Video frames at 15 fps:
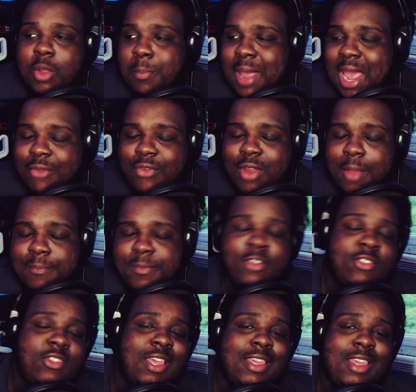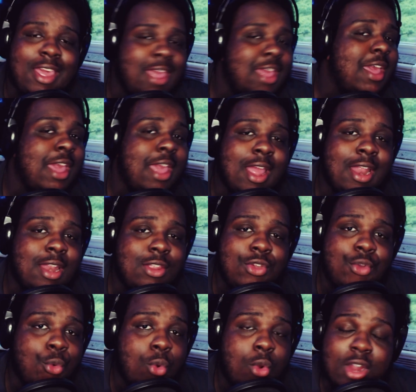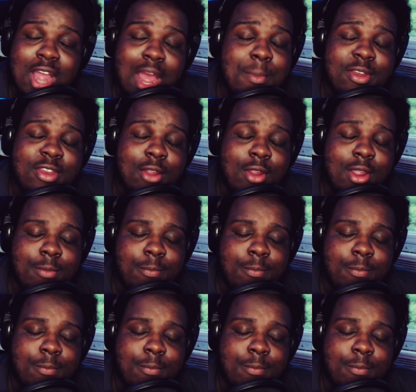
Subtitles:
background music and your commentary.